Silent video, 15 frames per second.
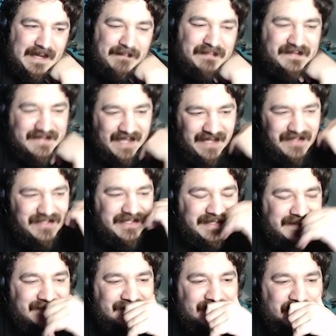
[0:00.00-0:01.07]
and
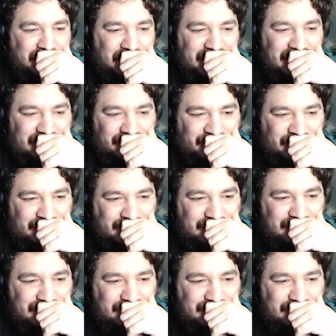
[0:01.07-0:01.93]
potentially discard one Ezreal.